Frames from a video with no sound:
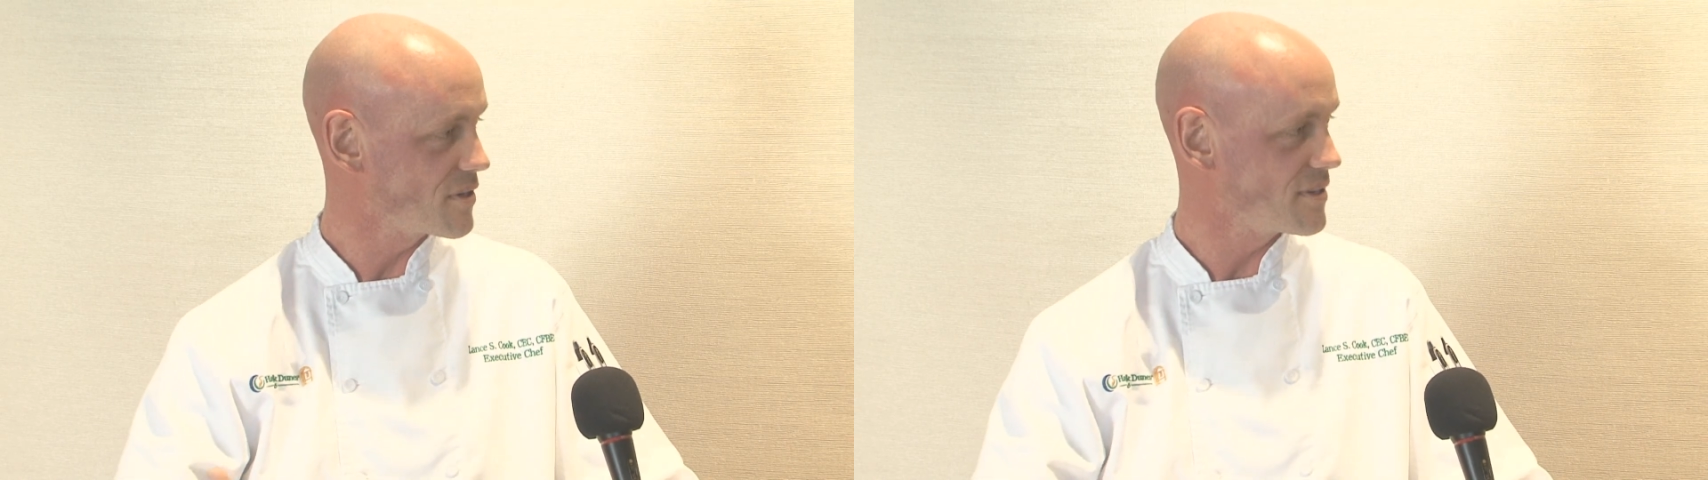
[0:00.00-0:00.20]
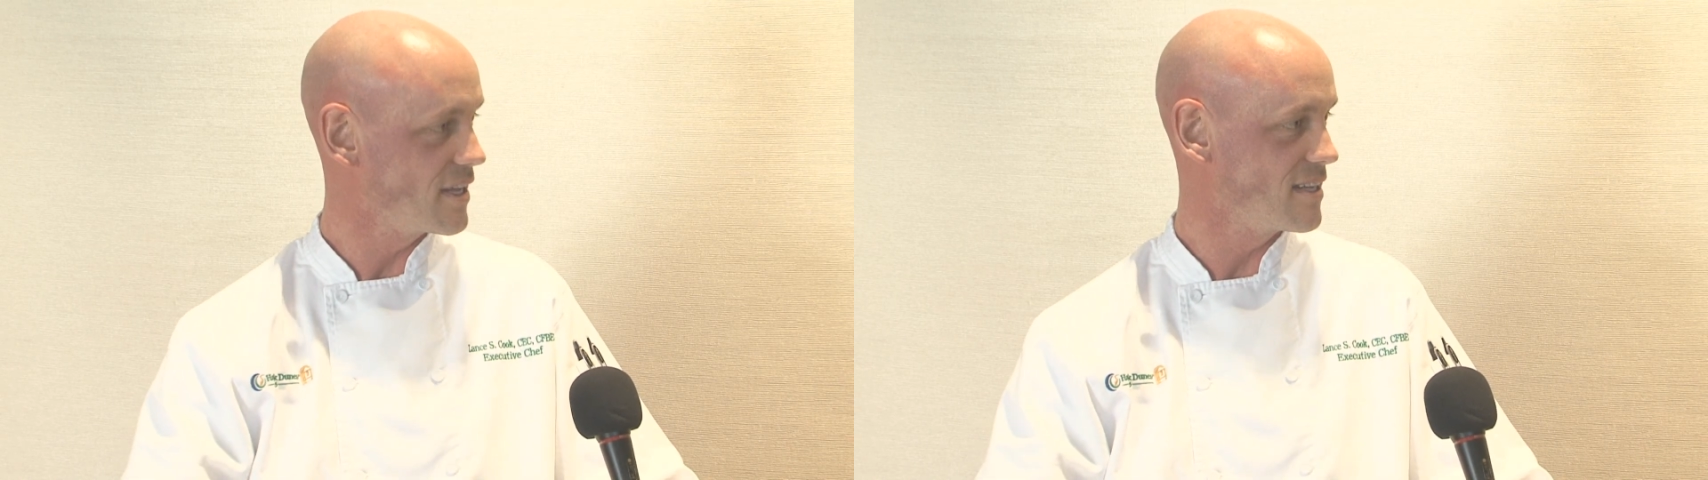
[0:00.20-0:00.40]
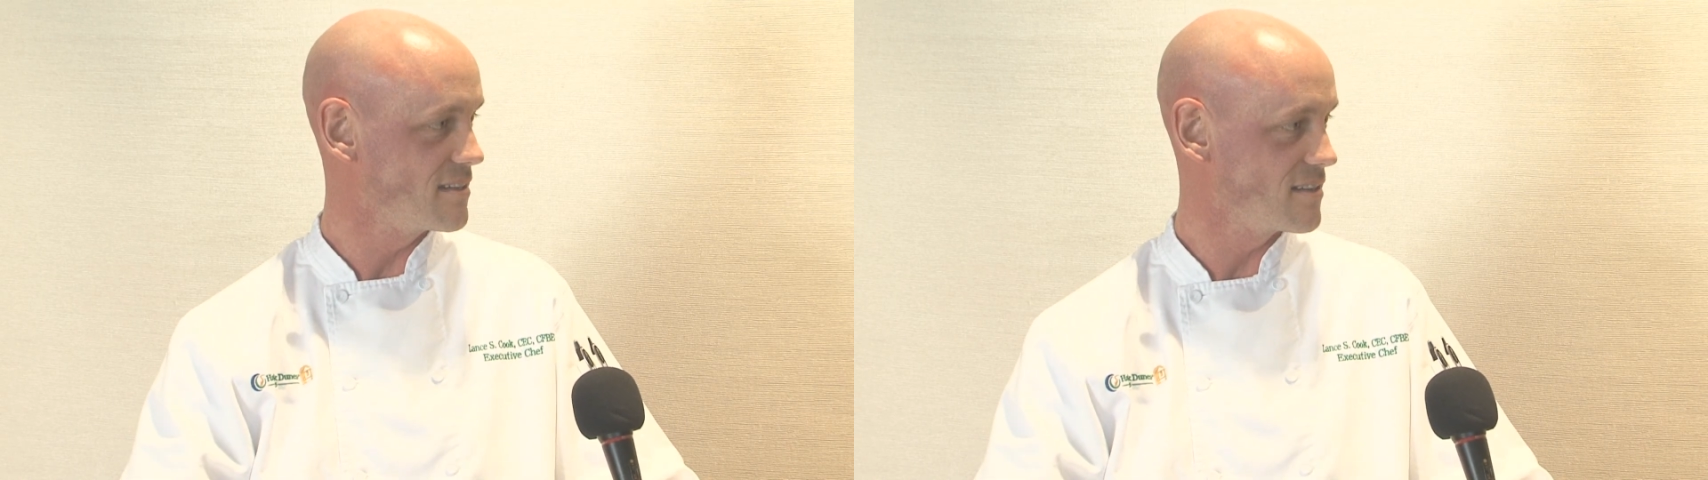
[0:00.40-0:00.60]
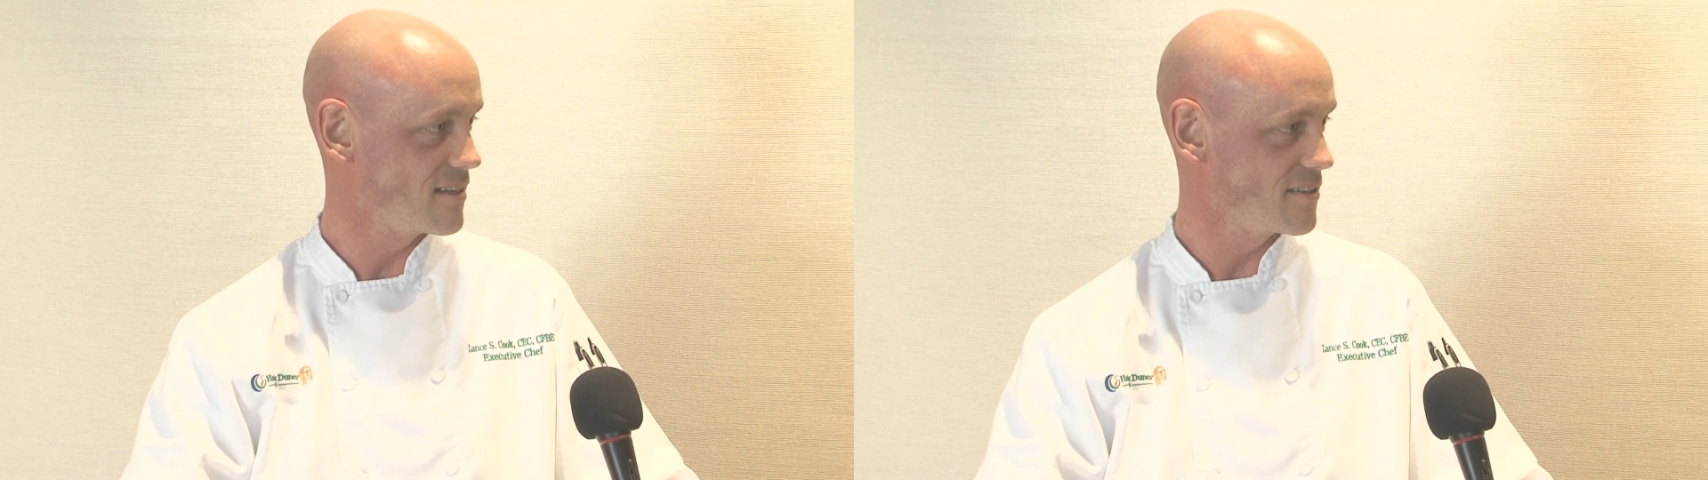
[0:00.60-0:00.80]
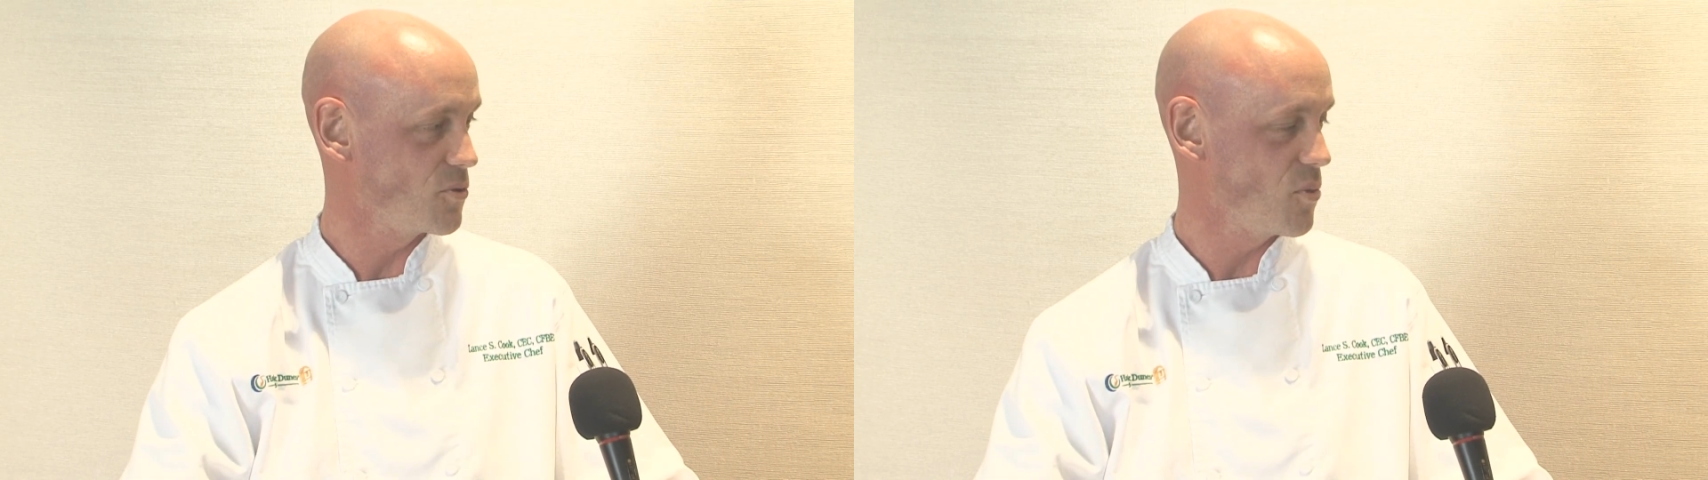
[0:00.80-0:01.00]
and
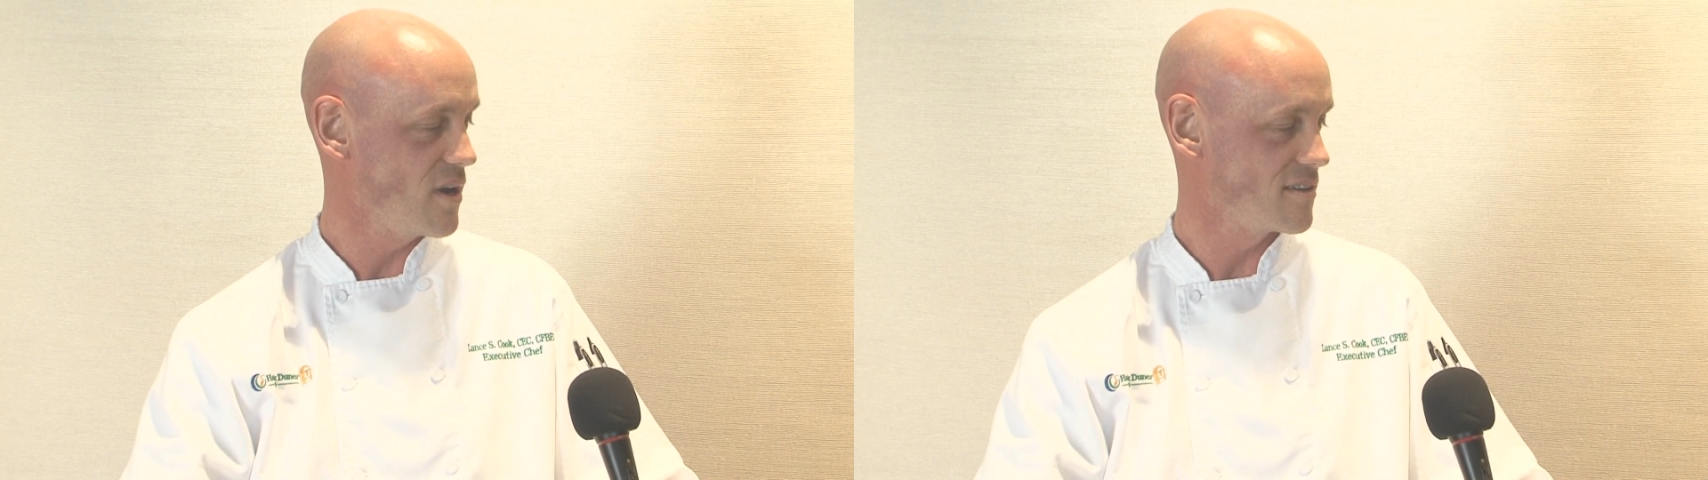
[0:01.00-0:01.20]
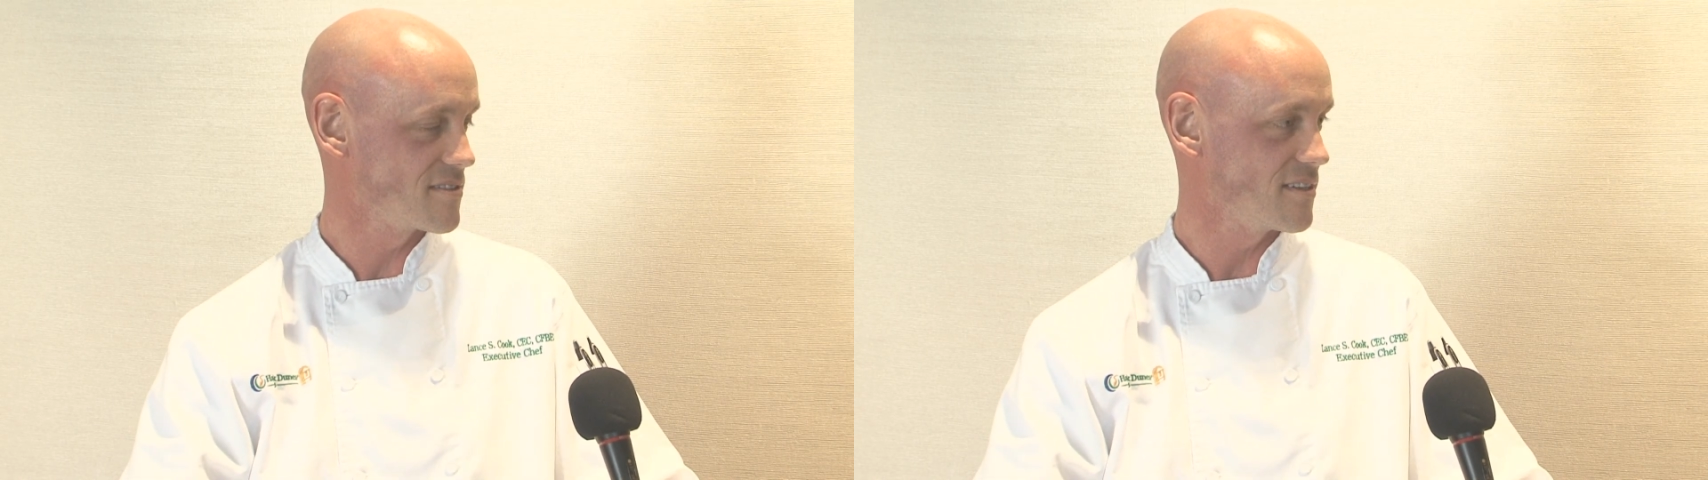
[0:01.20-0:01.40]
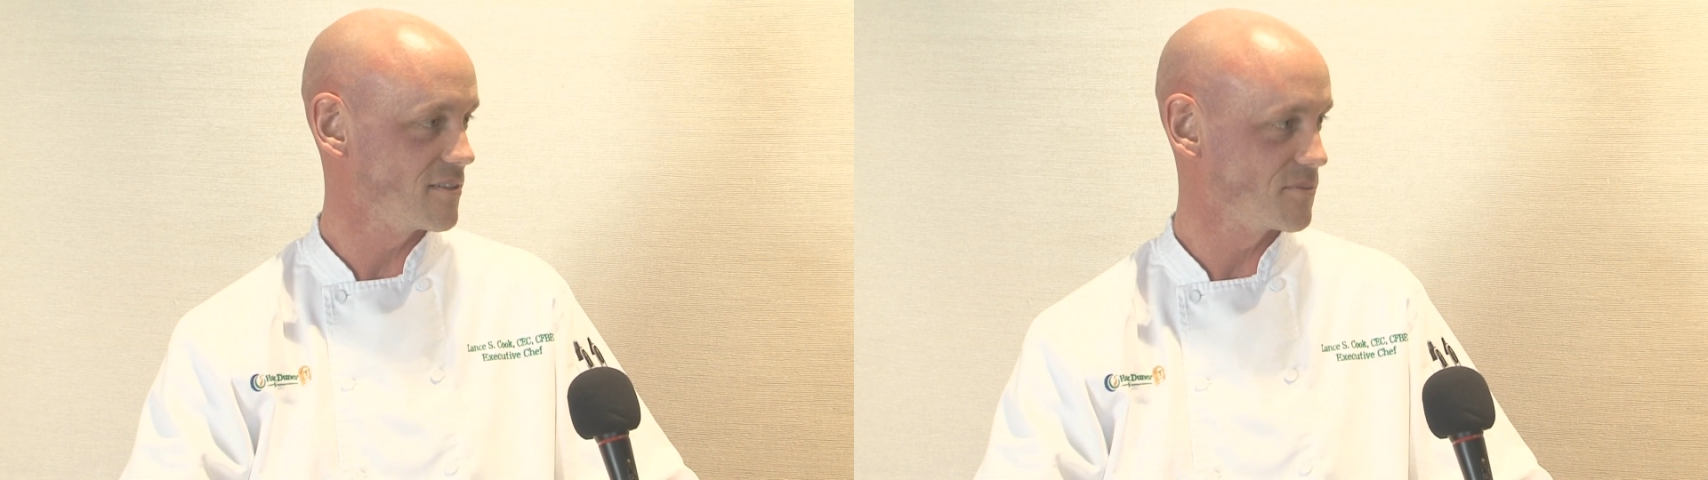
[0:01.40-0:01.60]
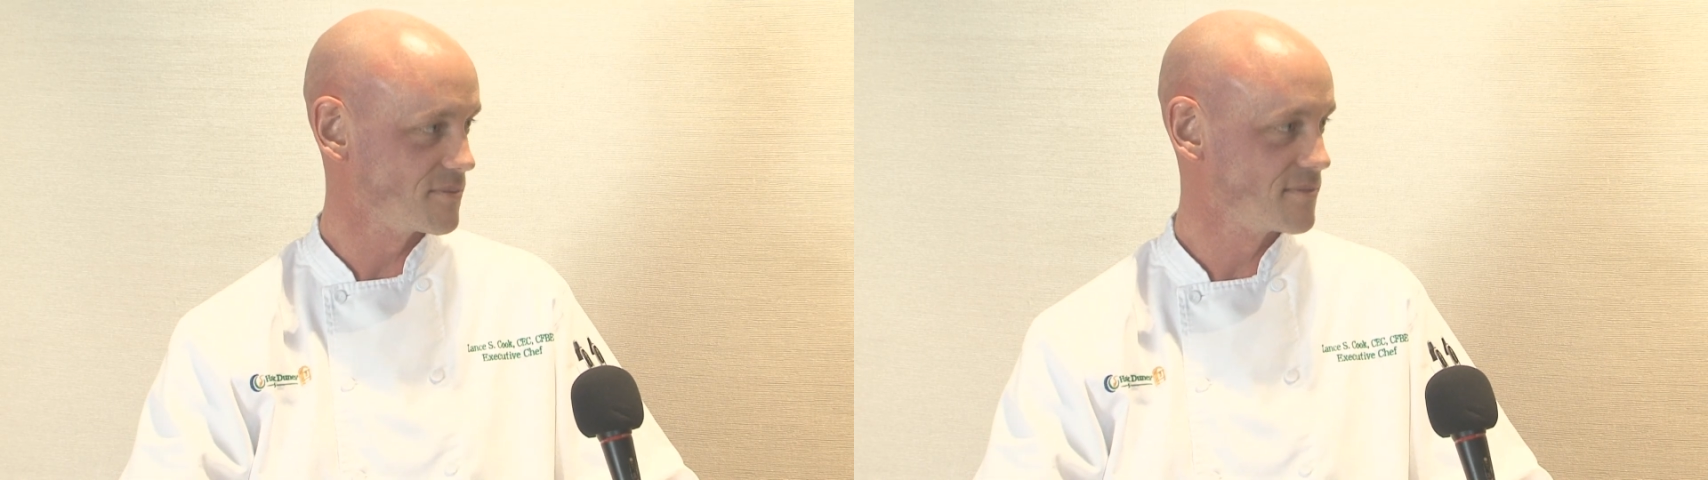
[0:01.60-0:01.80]
do well. So.